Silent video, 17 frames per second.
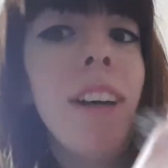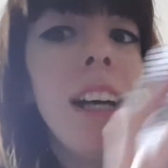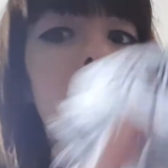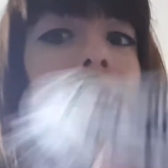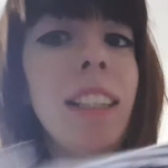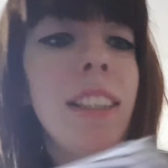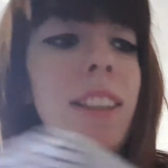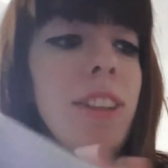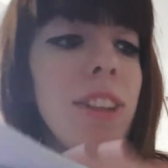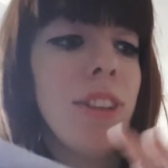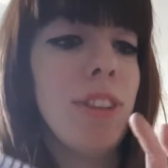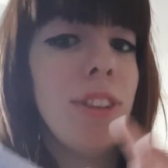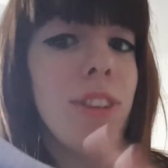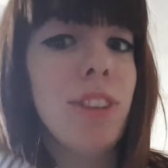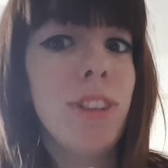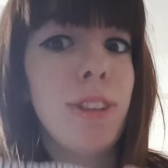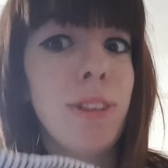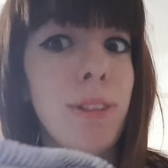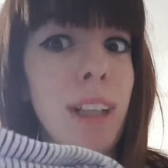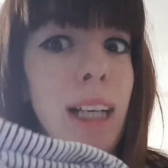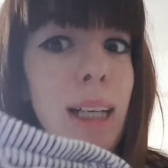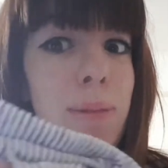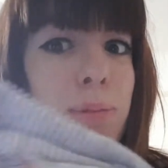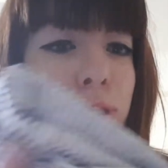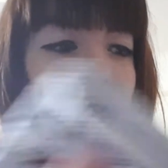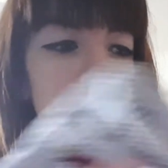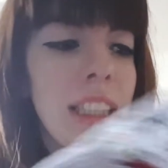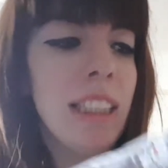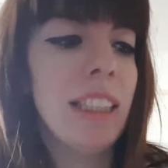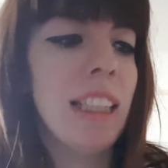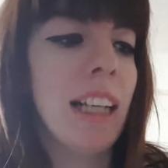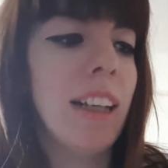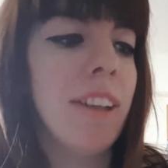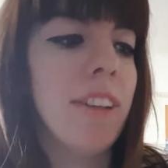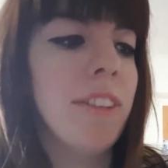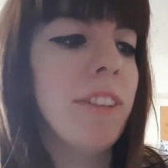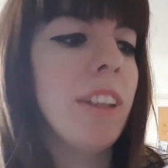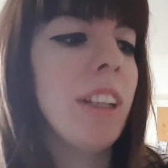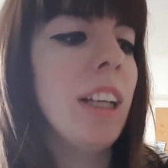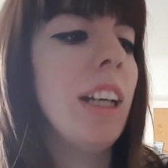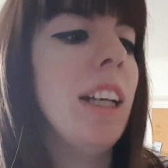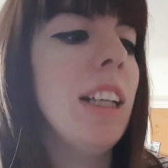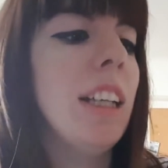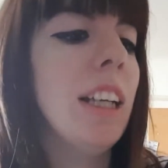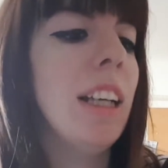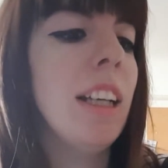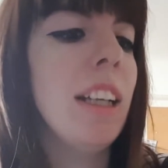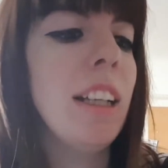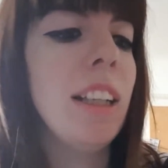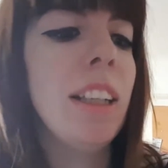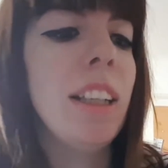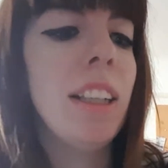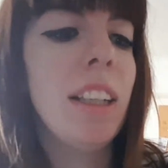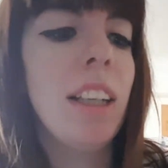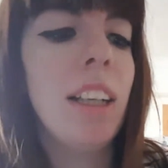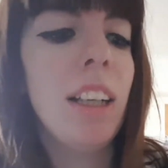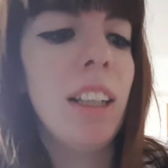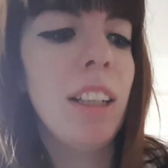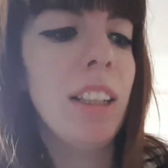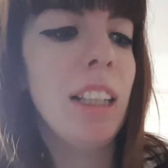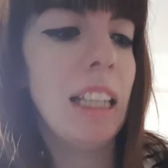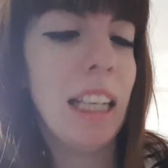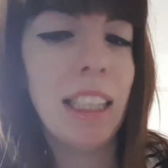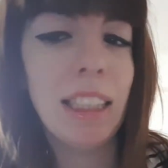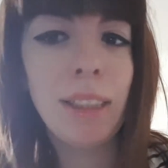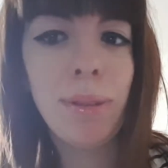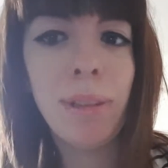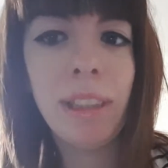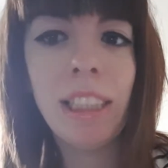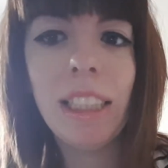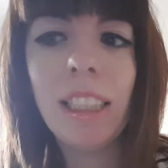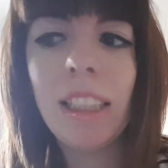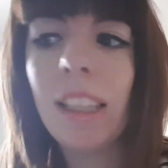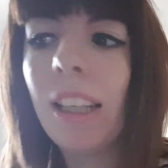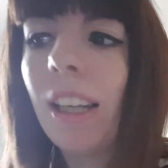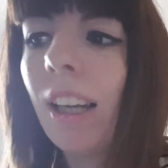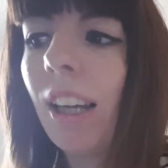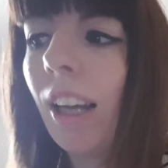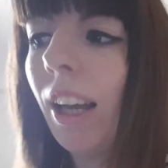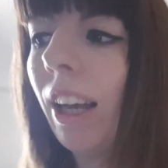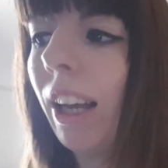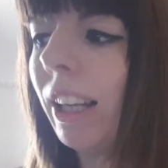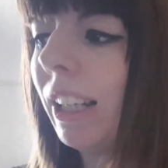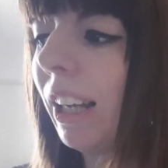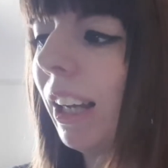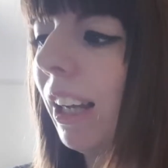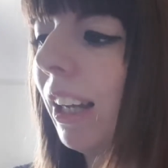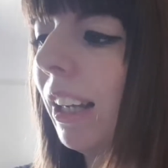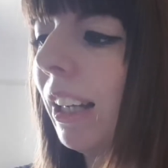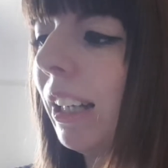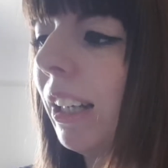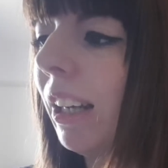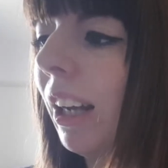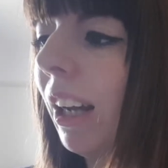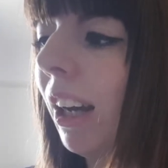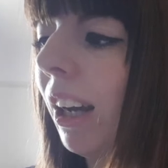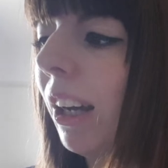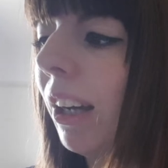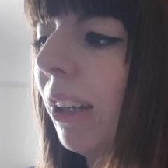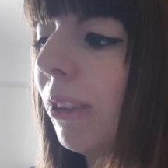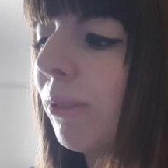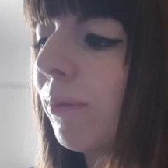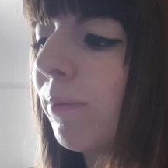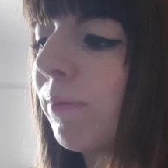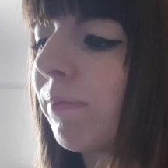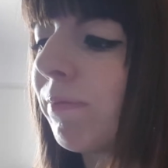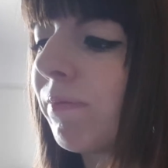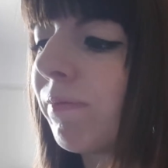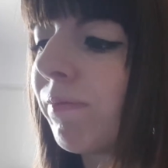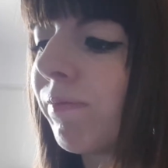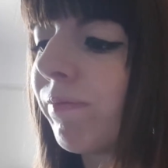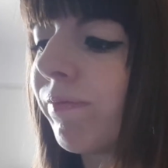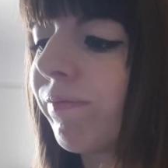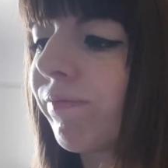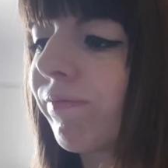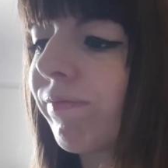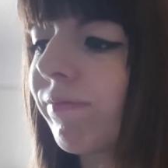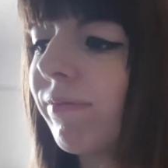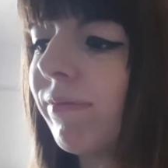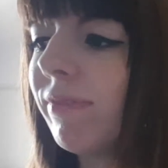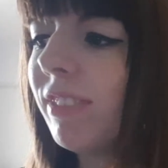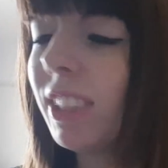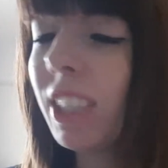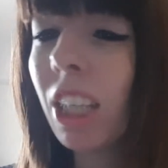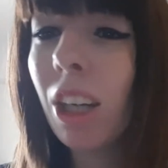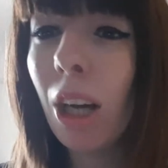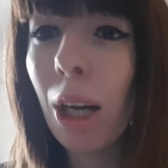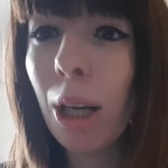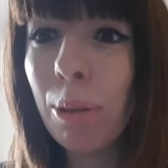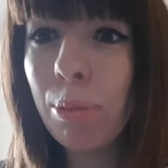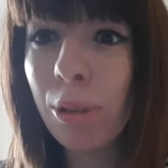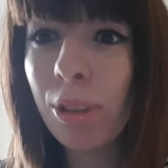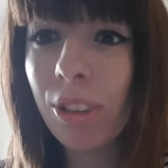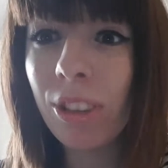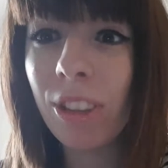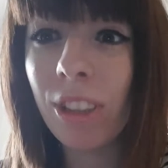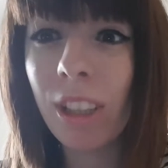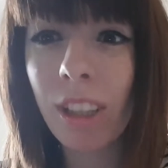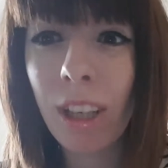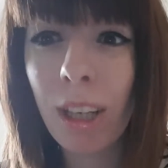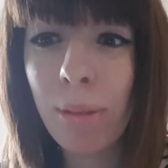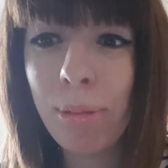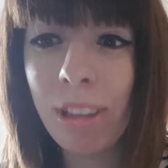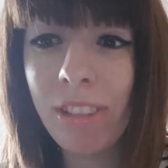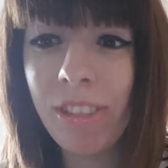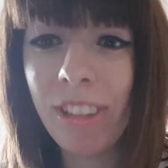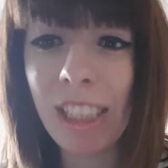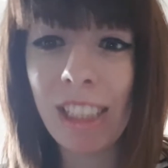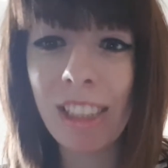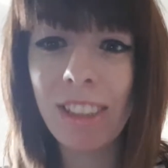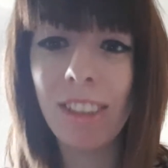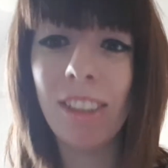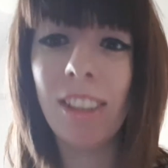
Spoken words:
that's all what I bought in town, and then last week, and then I bought a couple of things